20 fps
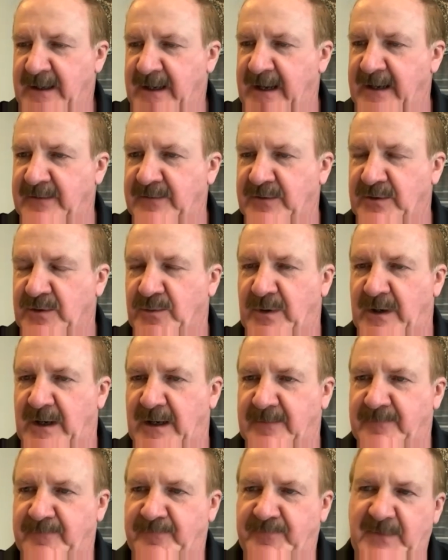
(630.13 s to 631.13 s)
And you know
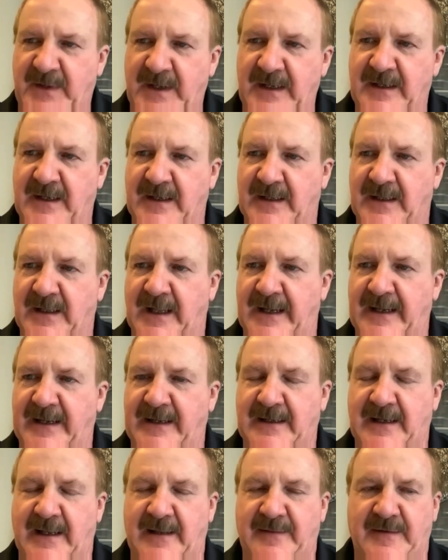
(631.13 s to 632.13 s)
what? He didn't like
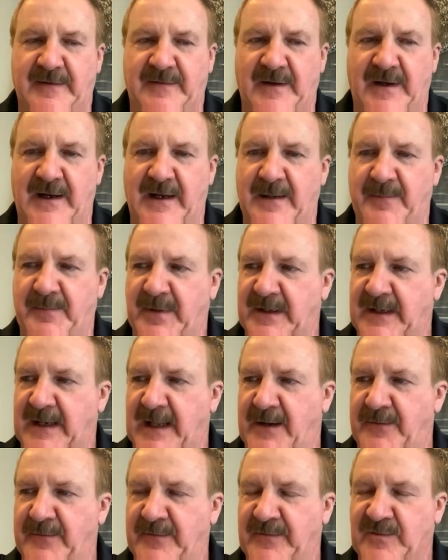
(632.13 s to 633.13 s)
it at the time, but
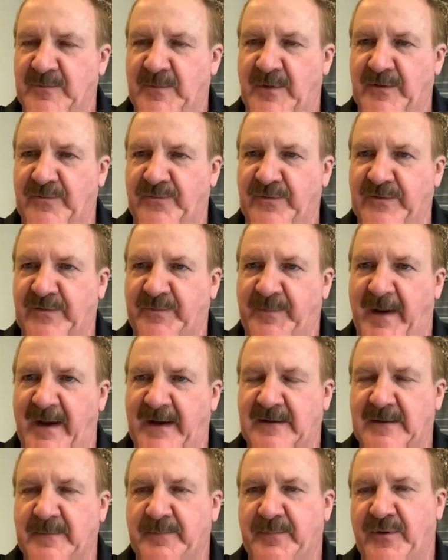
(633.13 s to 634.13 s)
now he's the most
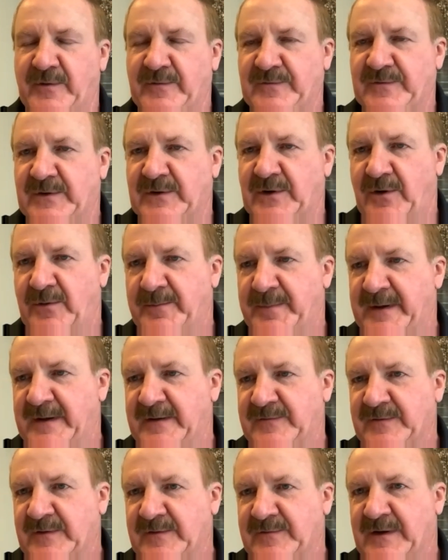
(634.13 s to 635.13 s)
respected person in our
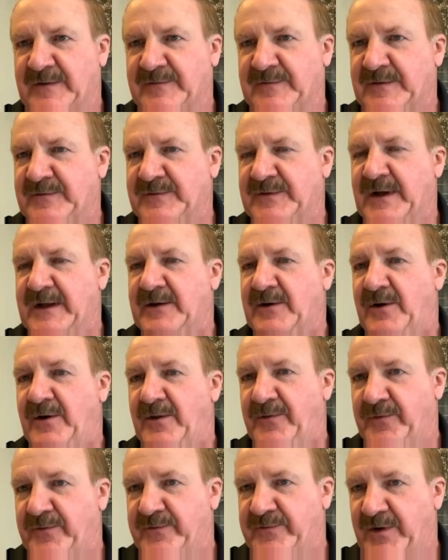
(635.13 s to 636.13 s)
business because he's done all
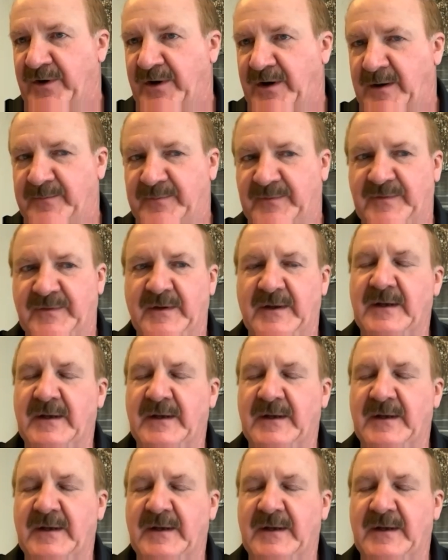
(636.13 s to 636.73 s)
their jobs.